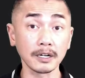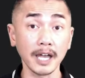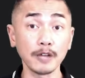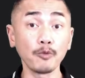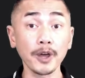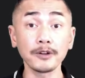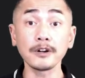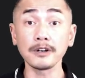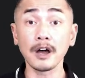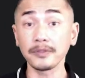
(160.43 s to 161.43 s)
and whether or
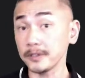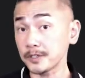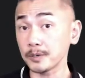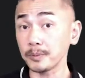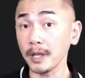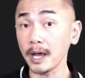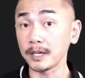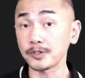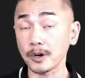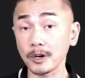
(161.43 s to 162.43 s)
not these
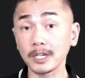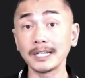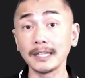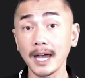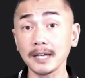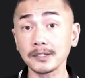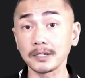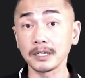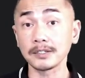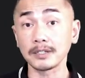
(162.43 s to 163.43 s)
supplies are going to last
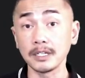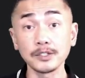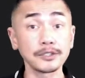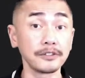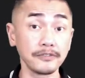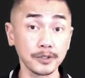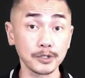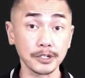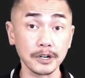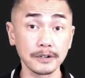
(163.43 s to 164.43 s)
us into the
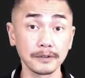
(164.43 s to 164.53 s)
future.